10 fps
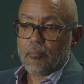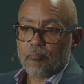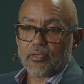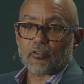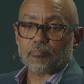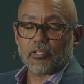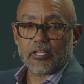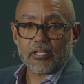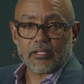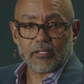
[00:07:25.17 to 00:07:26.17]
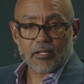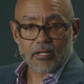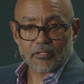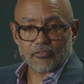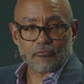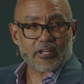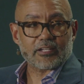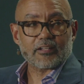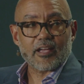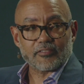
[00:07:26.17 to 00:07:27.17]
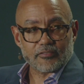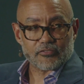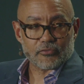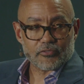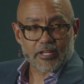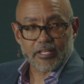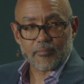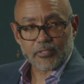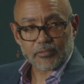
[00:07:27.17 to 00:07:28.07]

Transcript: better play to recognizing this new dynamic.